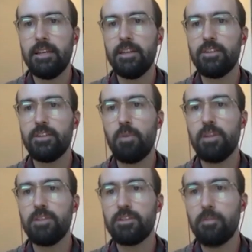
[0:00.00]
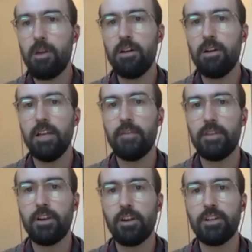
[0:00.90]
This is one small, if
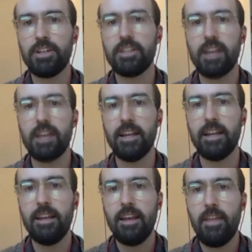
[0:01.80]
encouraging, sign